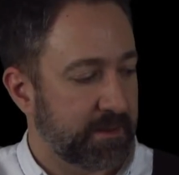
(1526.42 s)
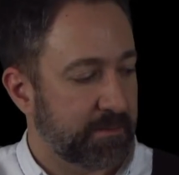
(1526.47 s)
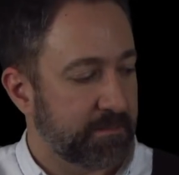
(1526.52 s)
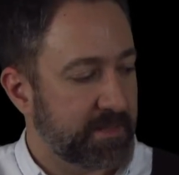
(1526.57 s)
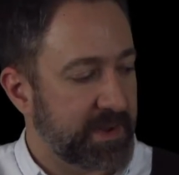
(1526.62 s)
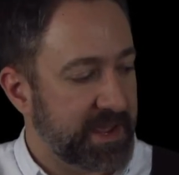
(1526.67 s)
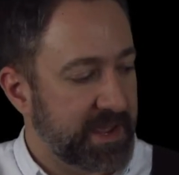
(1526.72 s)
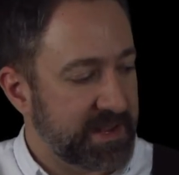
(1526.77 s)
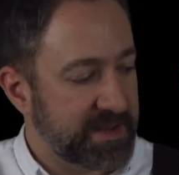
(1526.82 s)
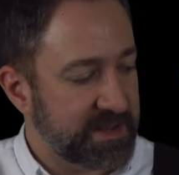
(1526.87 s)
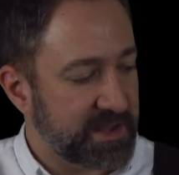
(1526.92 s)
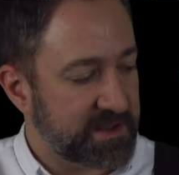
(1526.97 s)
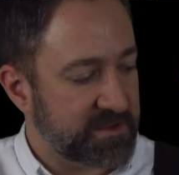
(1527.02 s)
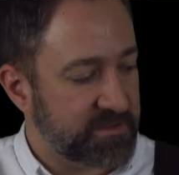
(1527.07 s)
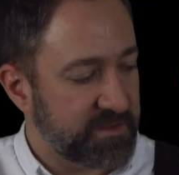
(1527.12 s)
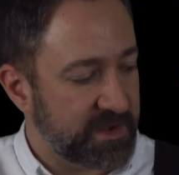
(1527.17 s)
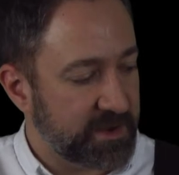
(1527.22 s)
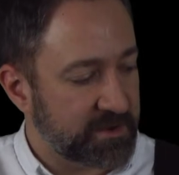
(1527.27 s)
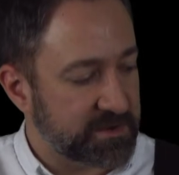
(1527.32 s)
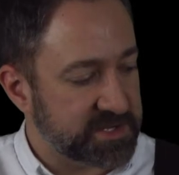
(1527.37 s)
my
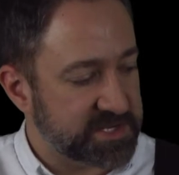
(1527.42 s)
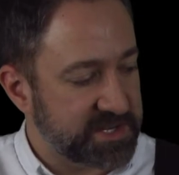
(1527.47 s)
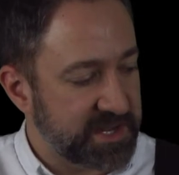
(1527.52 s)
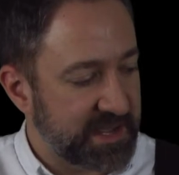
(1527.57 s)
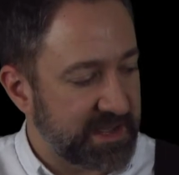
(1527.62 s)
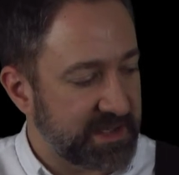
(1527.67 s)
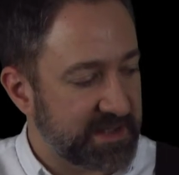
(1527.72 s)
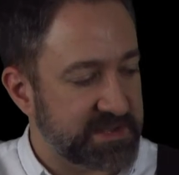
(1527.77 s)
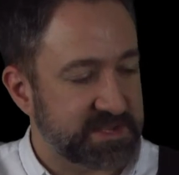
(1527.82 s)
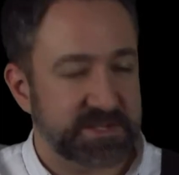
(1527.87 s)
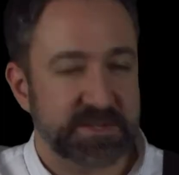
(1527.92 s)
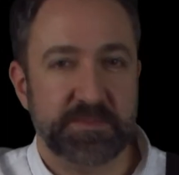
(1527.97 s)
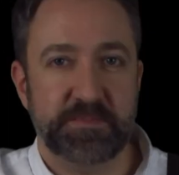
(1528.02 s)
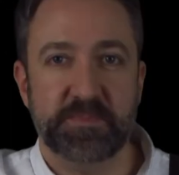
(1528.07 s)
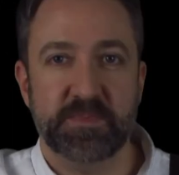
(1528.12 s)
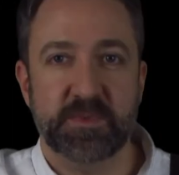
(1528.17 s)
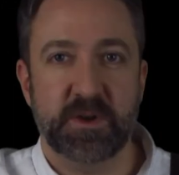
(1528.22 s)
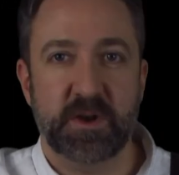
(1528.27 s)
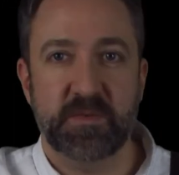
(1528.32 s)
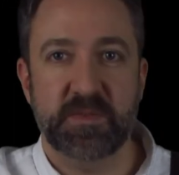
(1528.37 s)
index finger stays
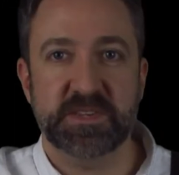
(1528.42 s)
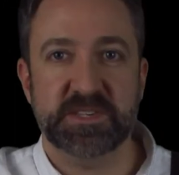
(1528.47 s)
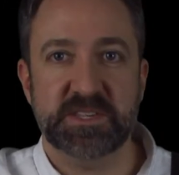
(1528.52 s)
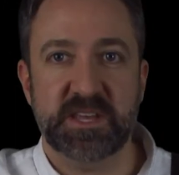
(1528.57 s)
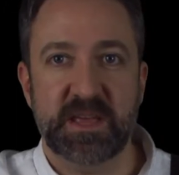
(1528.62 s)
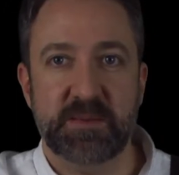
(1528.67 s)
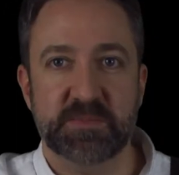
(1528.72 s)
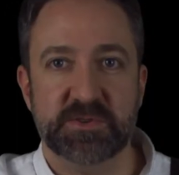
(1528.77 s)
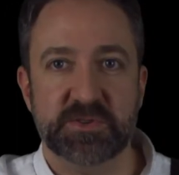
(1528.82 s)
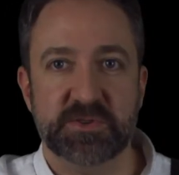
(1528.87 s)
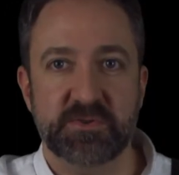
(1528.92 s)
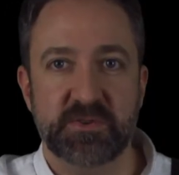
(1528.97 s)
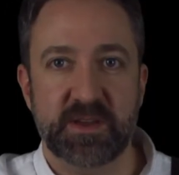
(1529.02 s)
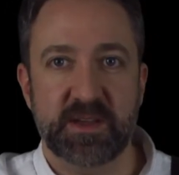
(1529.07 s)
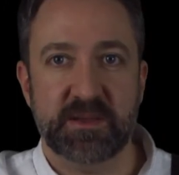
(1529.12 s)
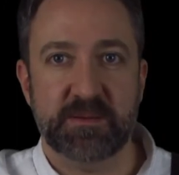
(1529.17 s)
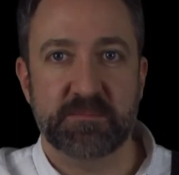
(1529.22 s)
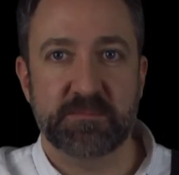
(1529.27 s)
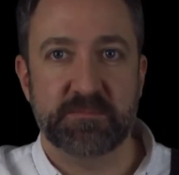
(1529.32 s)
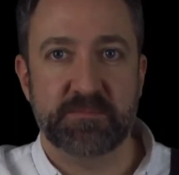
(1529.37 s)
on the same
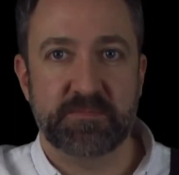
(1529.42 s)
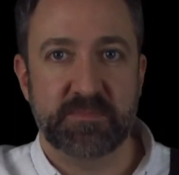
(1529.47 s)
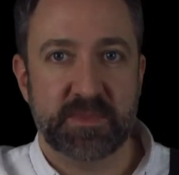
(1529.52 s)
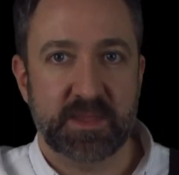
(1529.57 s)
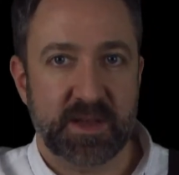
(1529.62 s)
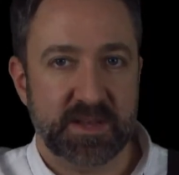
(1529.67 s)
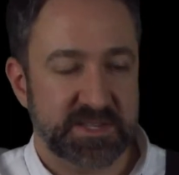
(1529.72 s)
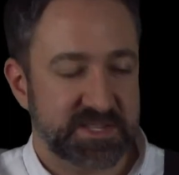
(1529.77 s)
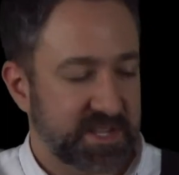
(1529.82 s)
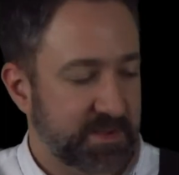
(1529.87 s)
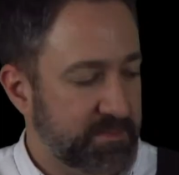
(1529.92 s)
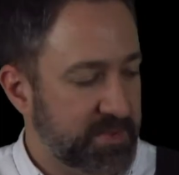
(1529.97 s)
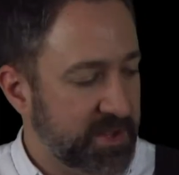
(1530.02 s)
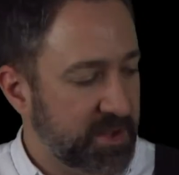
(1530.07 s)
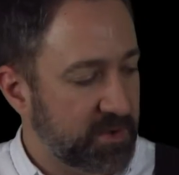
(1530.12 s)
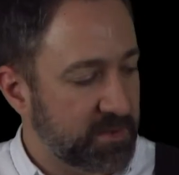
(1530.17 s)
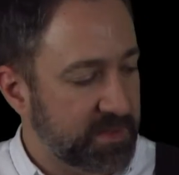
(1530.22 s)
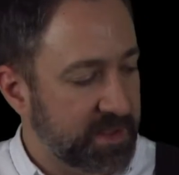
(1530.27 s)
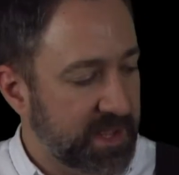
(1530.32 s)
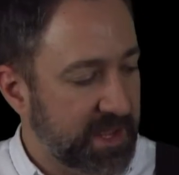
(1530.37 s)
string. I simply
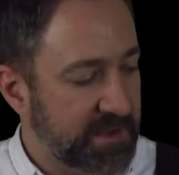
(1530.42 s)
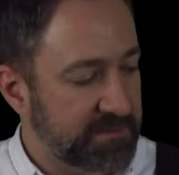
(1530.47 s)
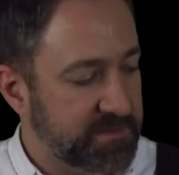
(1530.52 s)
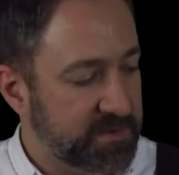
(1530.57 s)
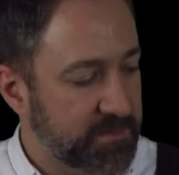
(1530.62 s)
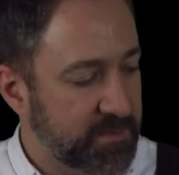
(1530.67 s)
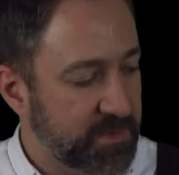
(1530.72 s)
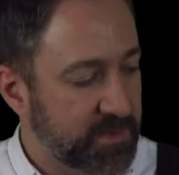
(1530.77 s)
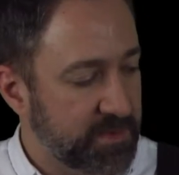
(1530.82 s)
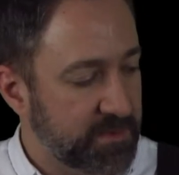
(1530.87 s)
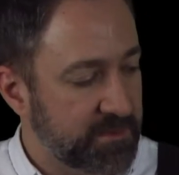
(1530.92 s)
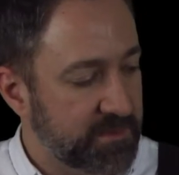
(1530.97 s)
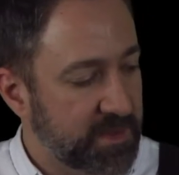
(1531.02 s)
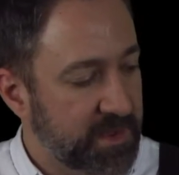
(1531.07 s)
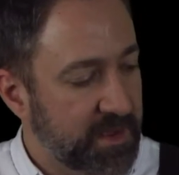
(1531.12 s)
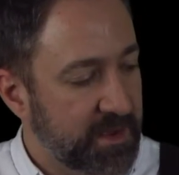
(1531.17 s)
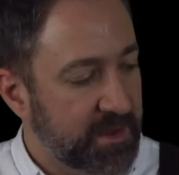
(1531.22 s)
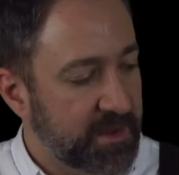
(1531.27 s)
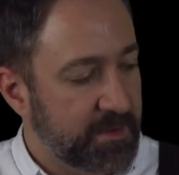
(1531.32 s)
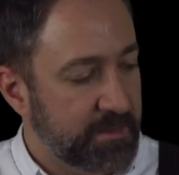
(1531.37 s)
only have to move
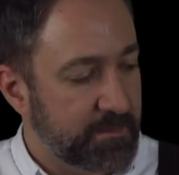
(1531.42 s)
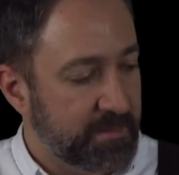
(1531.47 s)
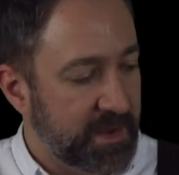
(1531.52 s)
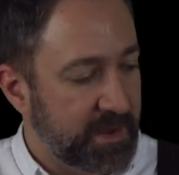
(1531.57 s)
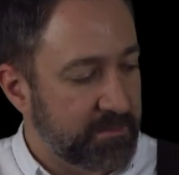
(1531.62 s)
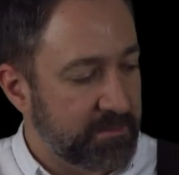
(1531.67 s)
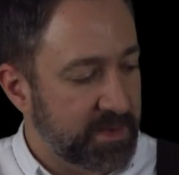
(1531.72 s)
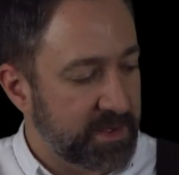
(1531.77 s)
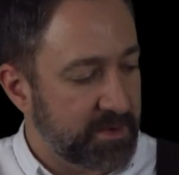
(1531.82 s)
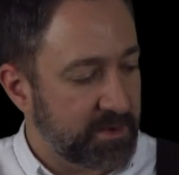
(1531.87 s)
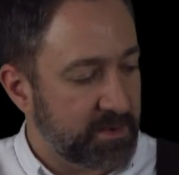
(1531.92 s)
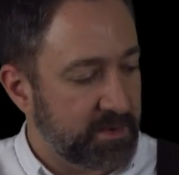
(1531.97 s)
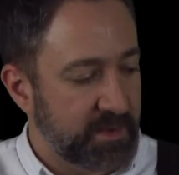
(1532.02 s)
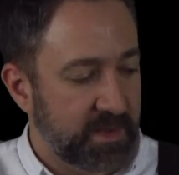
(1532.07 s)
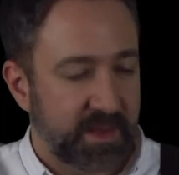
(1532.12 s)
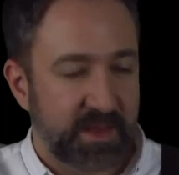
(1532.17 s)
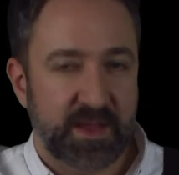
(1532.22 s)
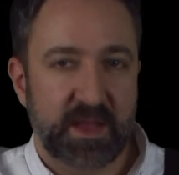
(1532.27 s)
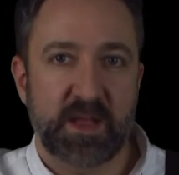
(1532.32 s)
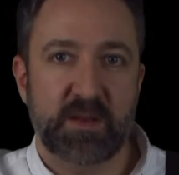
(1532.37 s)
my
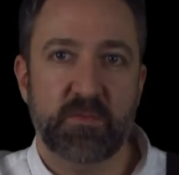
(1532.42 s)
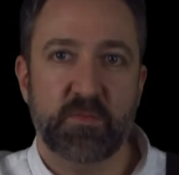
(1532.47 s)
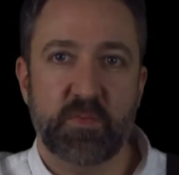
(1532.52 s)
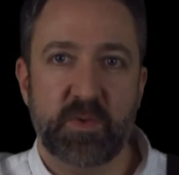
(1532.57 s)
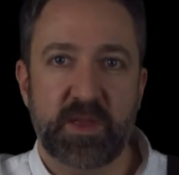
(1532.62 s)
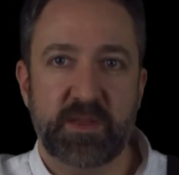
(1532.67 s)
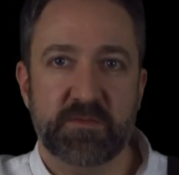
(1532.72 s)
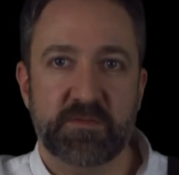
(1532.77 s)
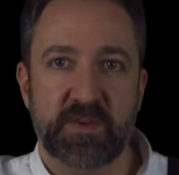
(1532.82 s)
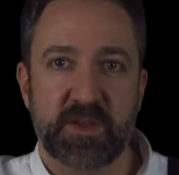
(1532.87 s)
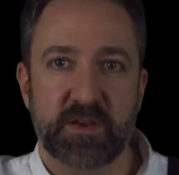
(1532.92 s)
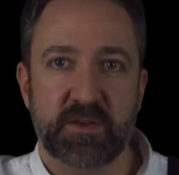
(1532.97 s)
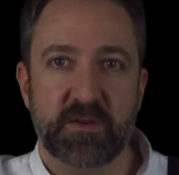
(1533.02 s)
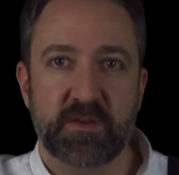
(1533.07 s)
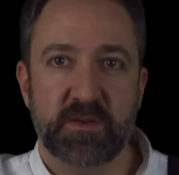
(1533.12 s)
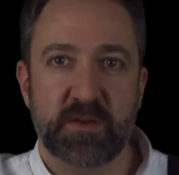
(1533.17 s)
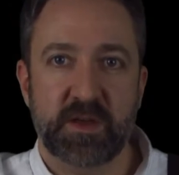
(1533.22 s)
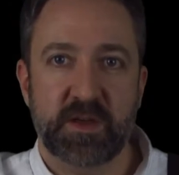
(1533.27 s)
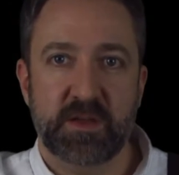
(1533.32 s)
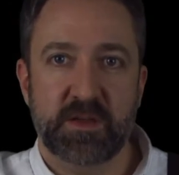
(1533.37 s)
middle and ring
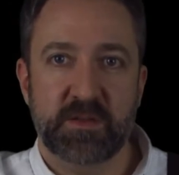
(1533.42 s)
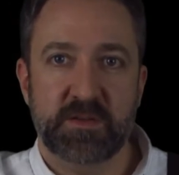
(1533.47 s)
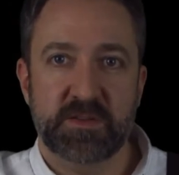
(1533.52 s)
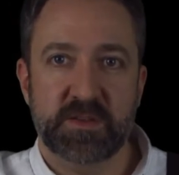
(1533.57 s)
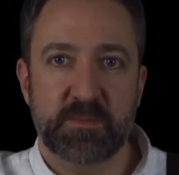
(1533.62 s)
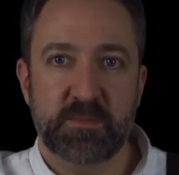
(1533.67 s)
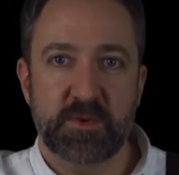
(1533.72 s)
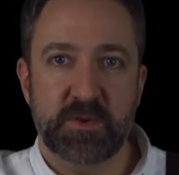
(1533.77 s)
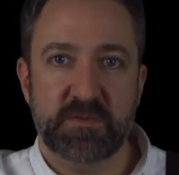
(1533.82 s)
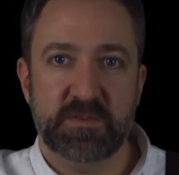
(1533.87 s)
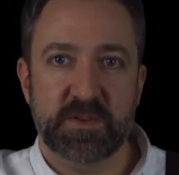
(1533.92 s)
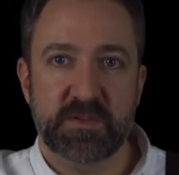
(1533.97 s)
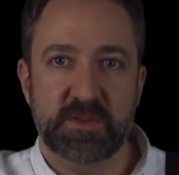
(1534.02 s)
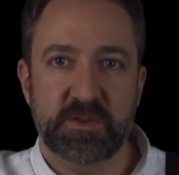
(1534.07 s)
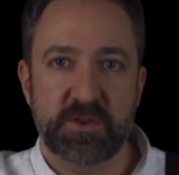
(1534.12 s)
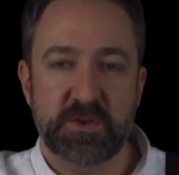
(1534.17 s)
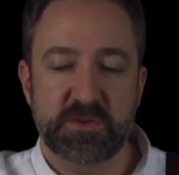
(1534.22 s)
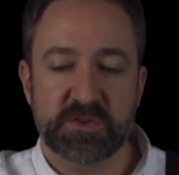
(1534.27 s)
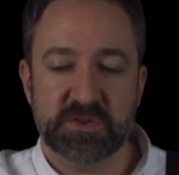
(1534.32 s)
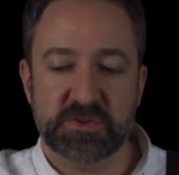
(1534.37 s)
finger to move to the
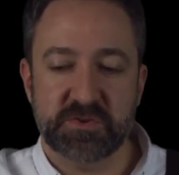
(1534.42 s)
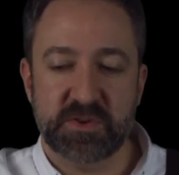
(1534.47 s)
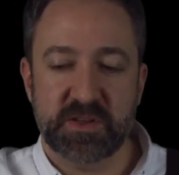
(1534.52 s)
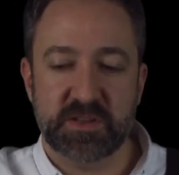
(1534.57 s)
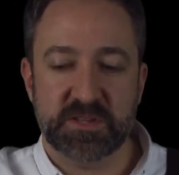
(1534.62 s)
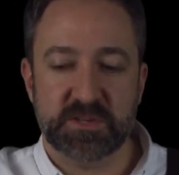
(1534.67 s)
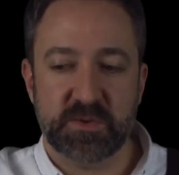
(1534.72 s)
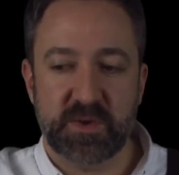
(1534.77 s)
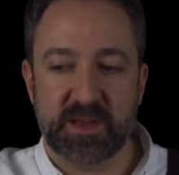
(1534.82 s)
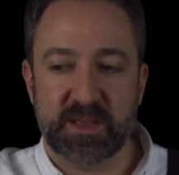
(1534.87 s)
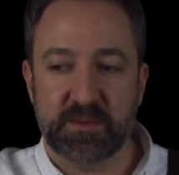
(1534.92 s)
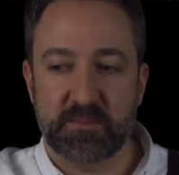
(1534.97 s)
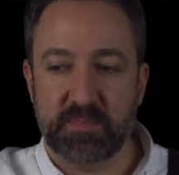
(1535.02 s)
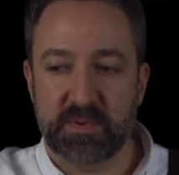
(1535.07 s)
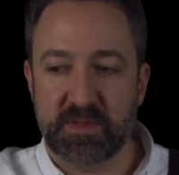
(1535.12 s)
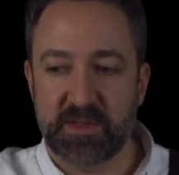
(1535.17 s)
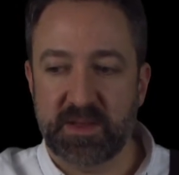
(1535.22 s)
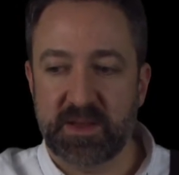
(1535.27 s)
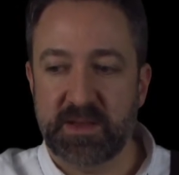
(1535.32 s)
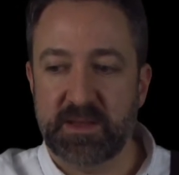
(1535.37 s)
new string so I can
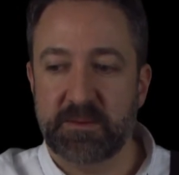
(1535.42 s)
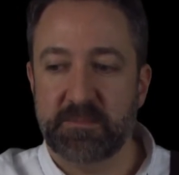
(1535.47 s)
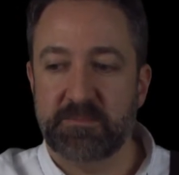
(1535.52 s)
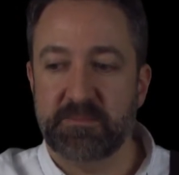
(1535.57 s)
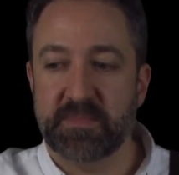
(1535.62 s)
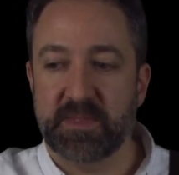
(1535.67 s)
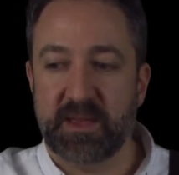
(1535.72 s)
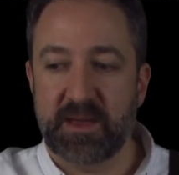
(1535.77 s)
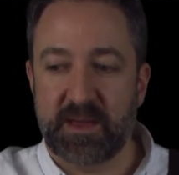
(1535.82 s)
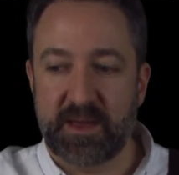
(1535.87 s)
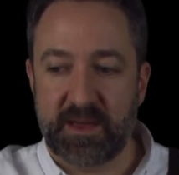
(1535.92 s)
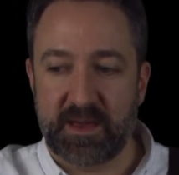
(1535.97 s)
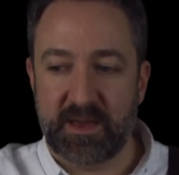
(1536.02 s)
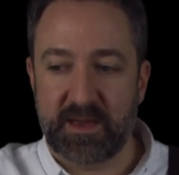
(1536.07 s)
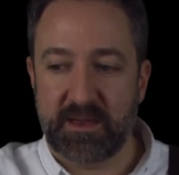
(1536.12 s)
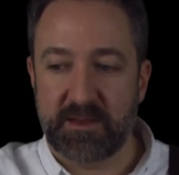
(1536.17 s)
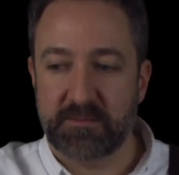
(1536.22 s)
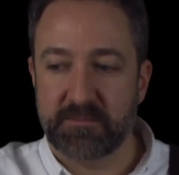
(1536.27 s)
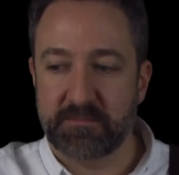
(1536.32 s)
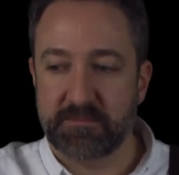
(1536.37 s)
play
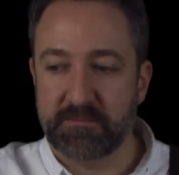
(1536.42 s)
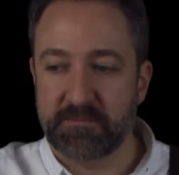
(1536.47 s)
A.